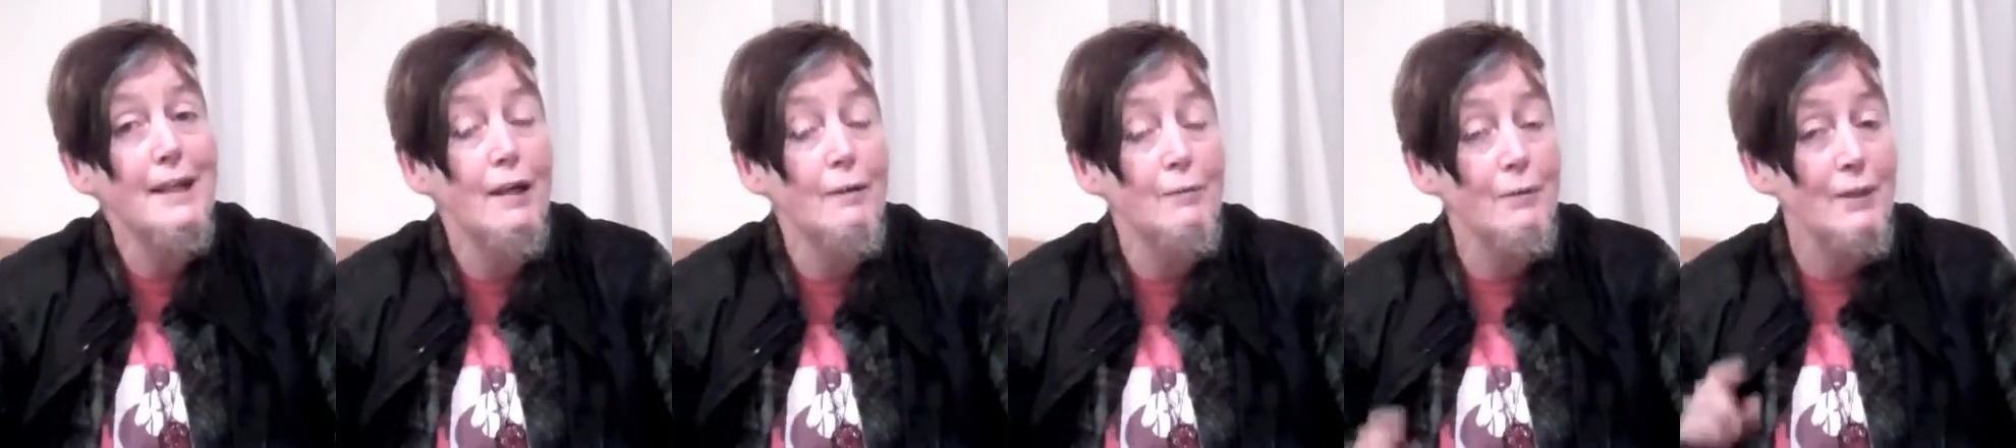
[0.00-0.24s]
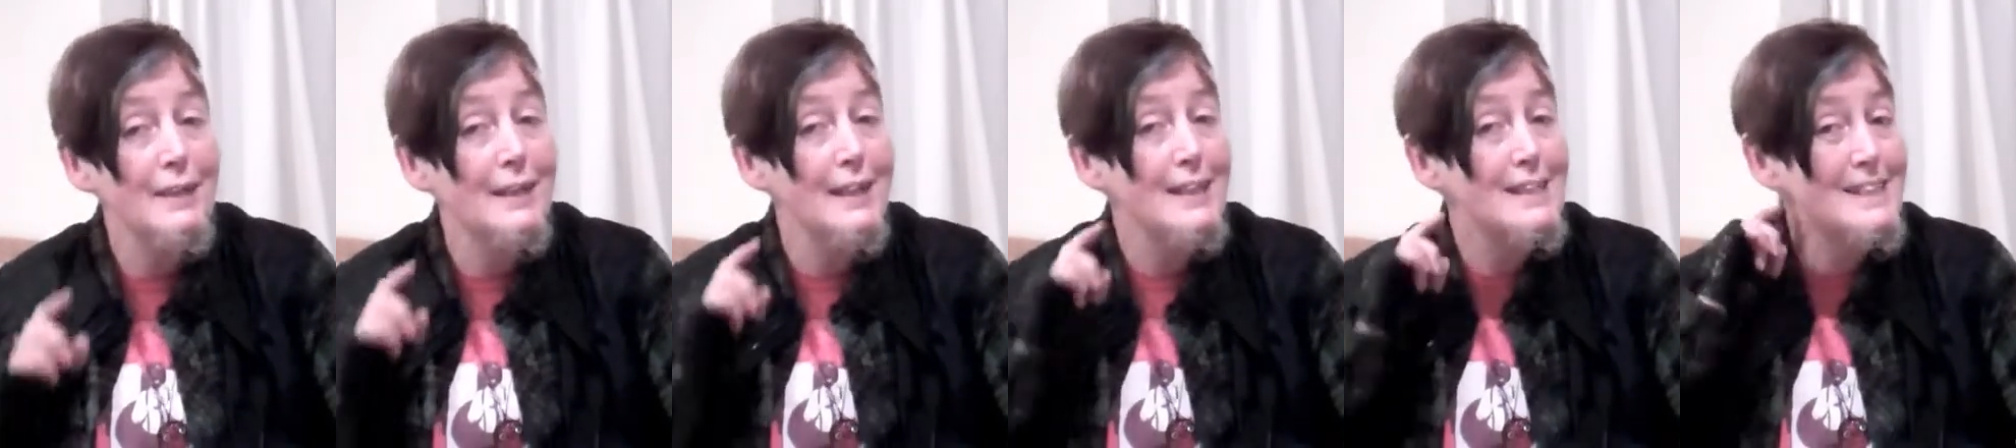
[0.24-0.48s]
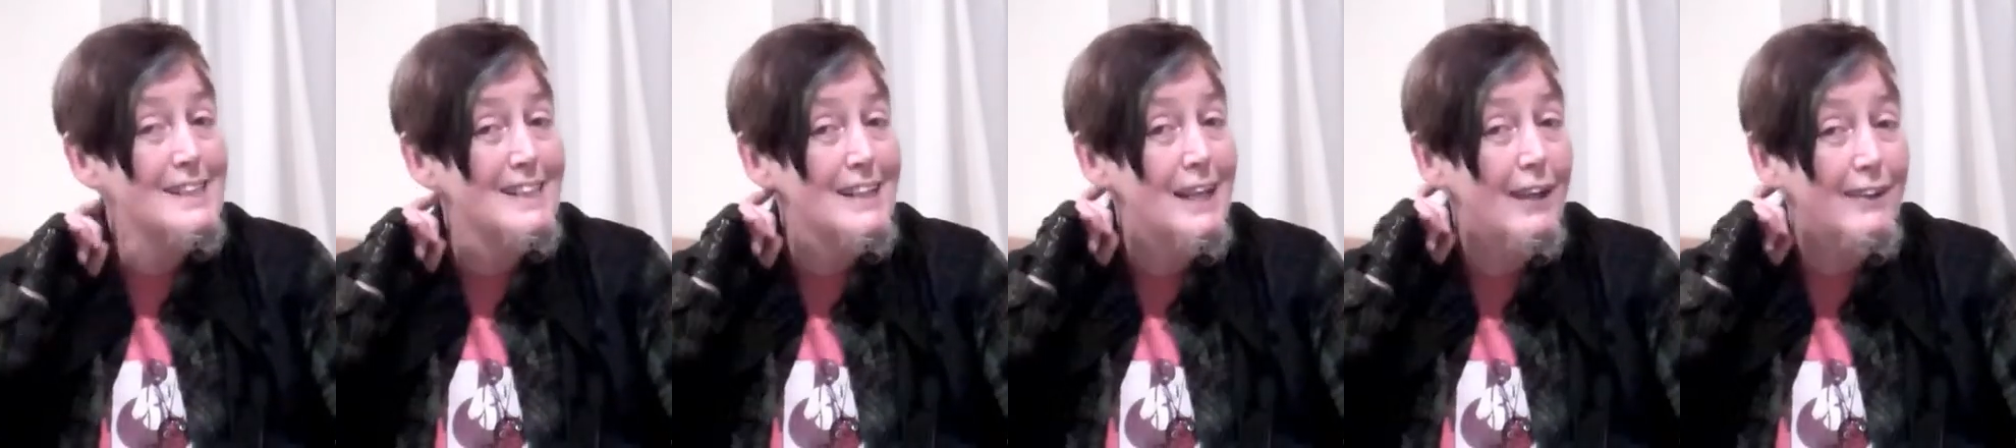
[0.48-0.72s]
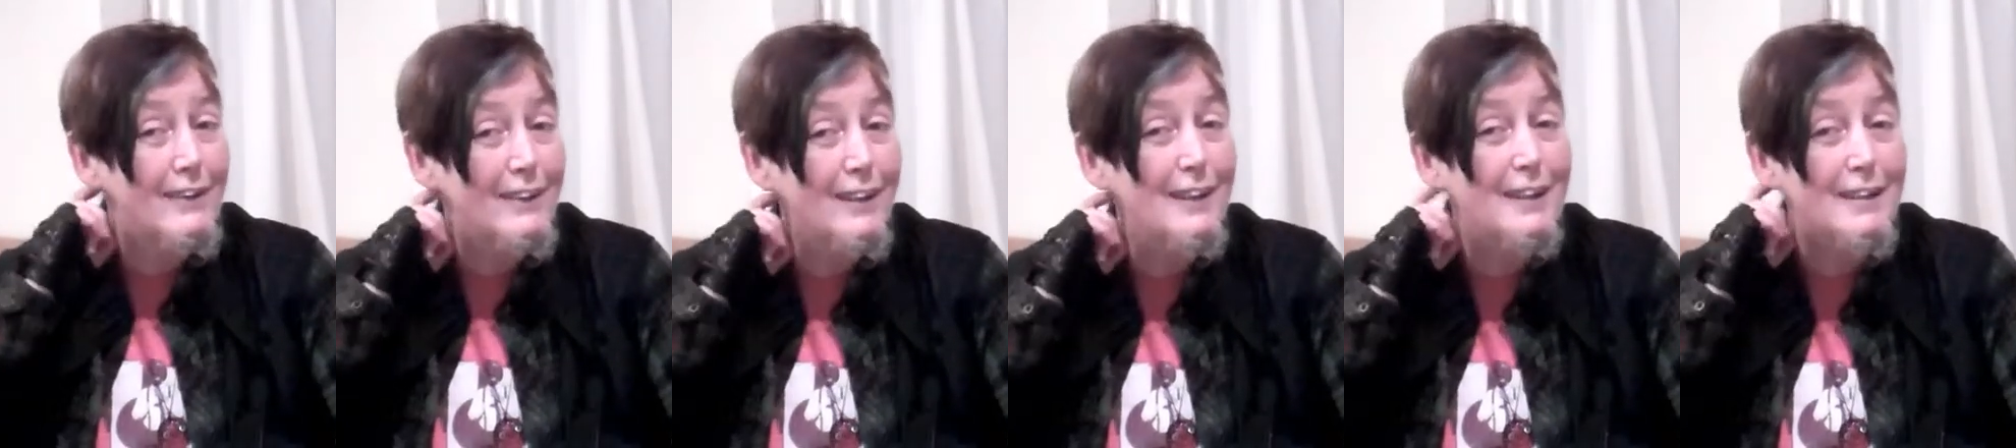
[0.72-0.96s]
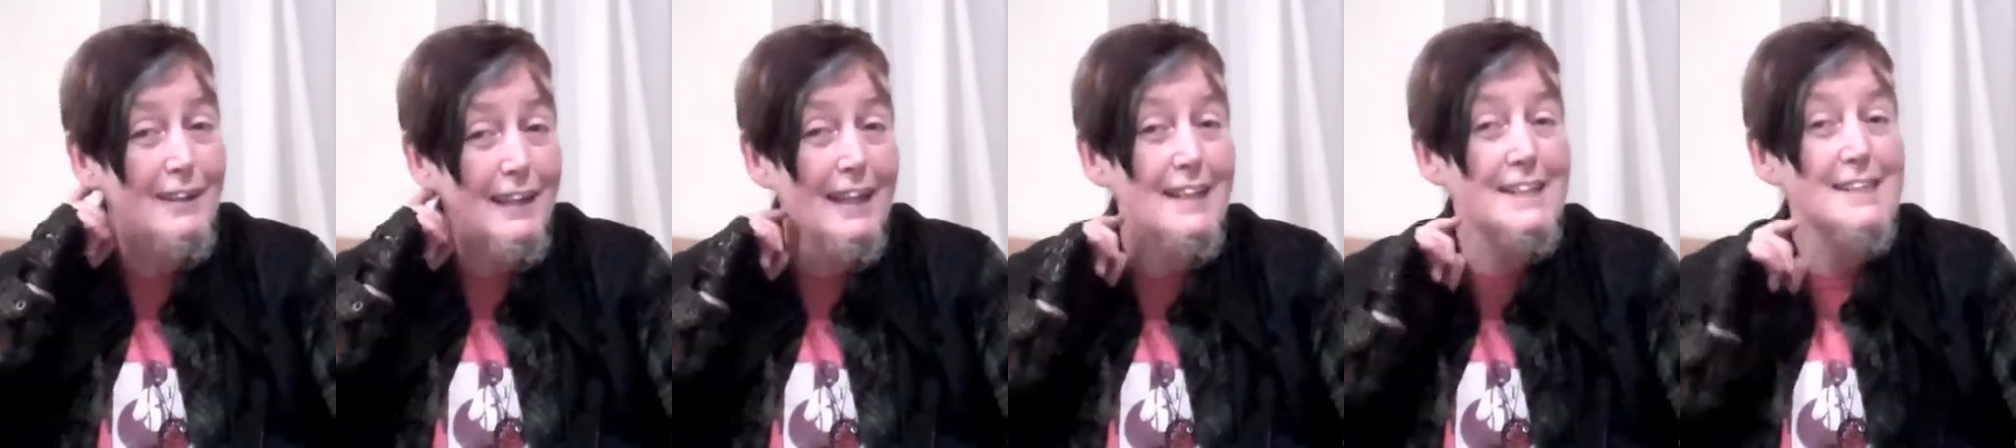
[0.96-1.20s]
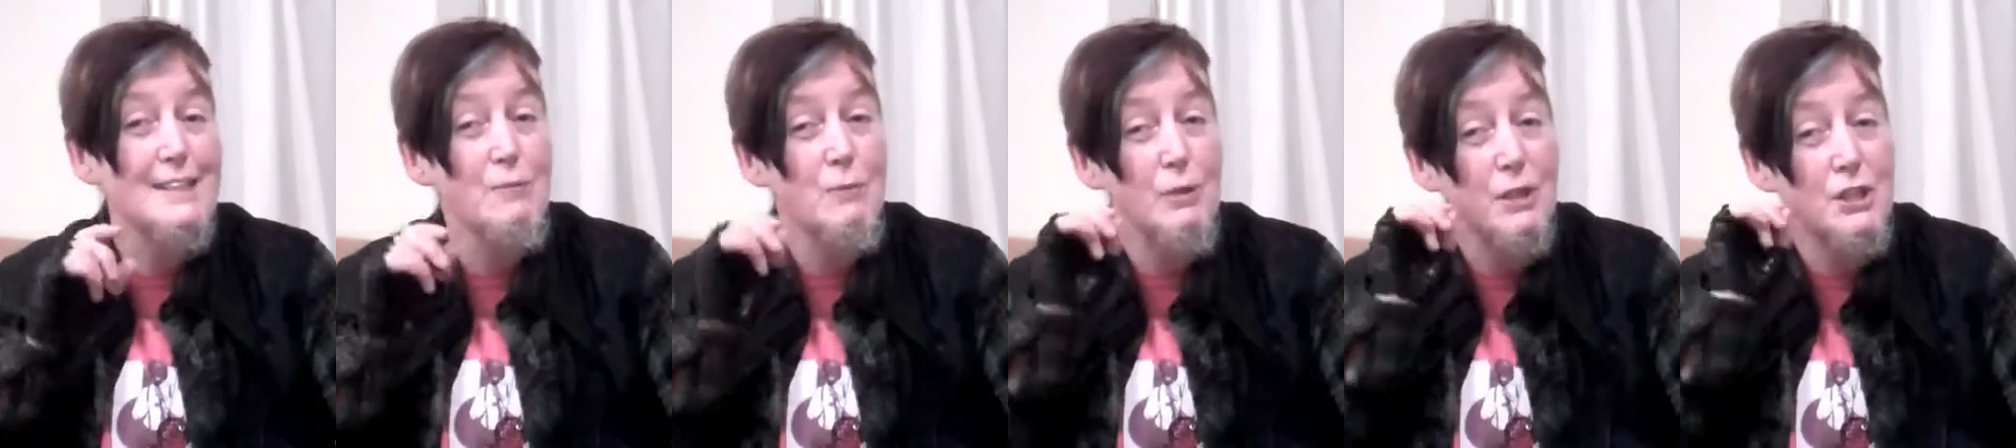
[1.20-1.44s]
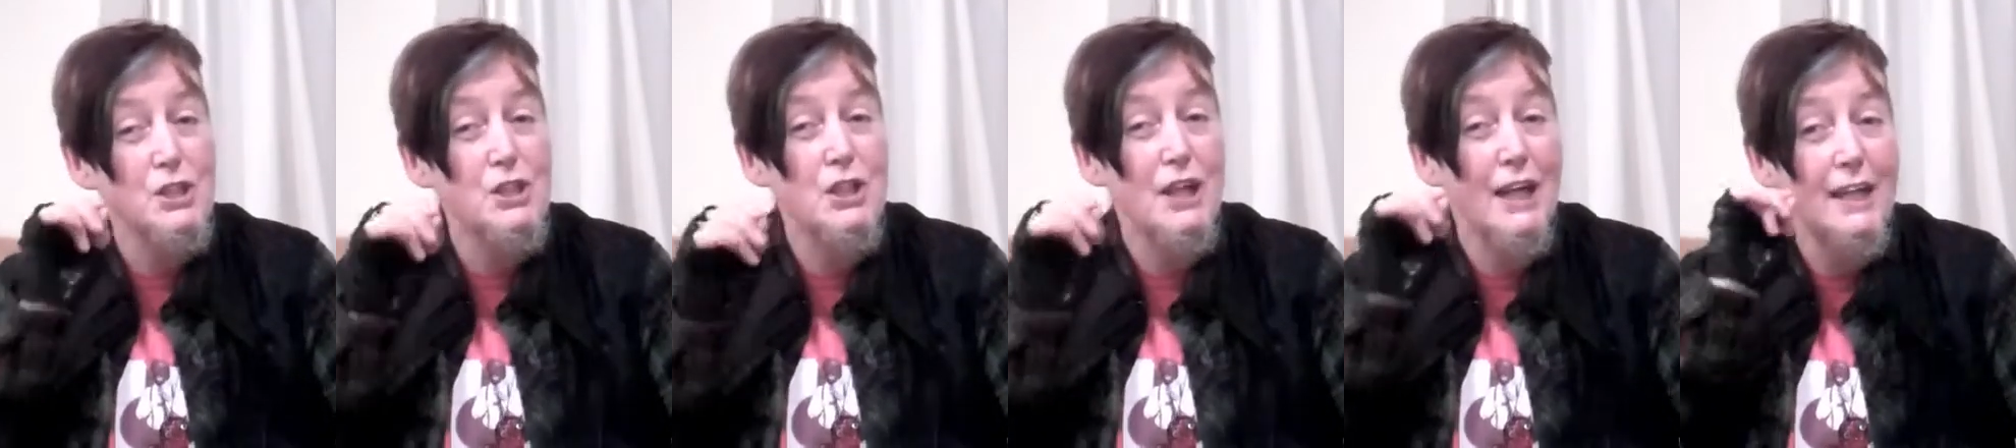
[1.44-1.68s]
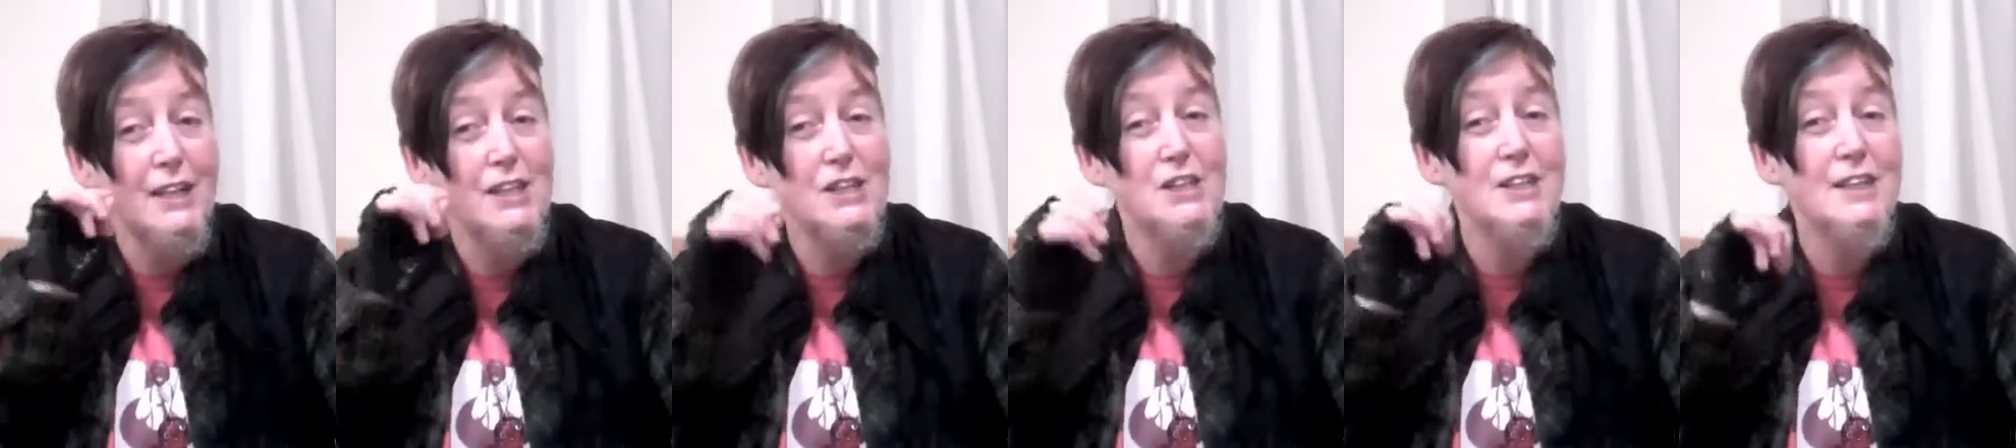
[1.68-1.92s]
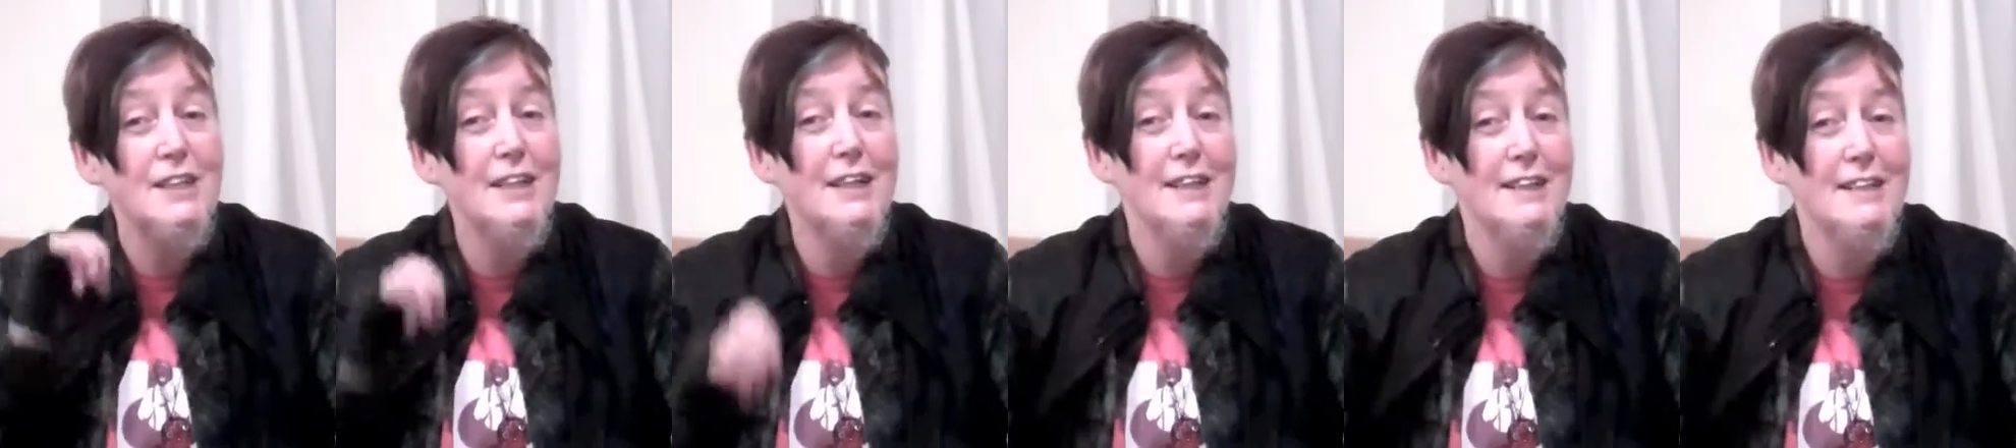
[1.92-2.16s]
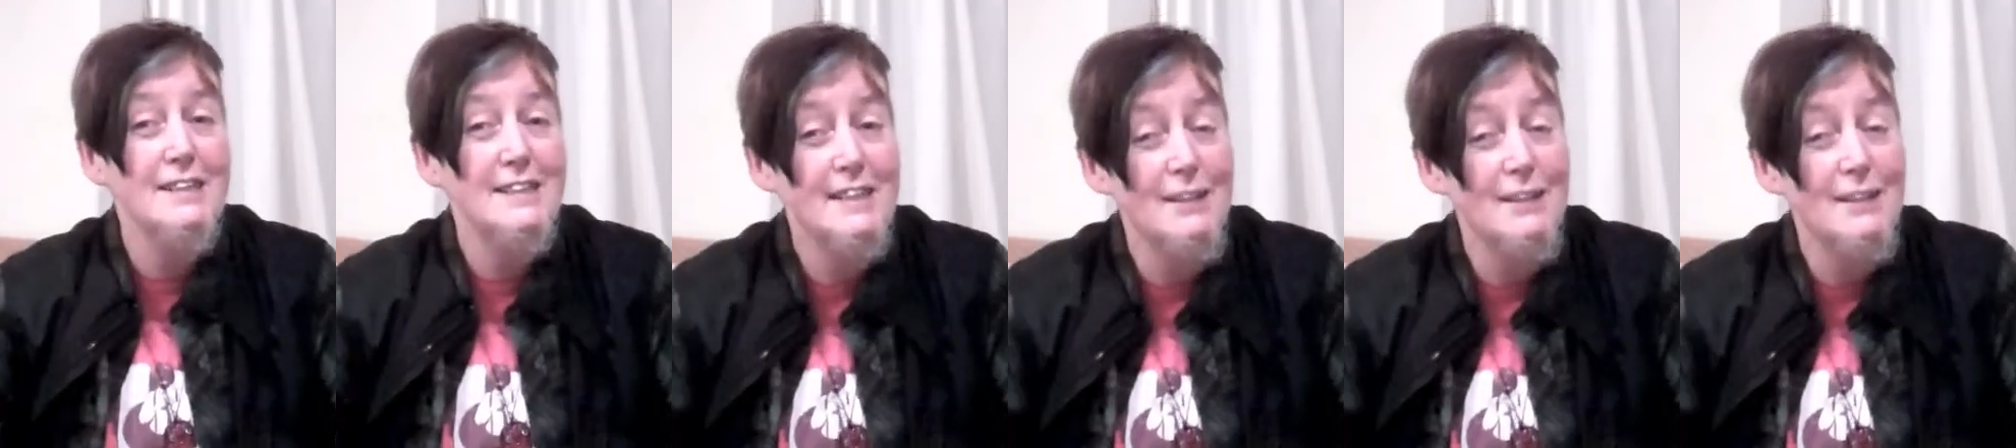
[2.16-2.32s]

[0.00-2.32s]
I mean, I think that's what changed things.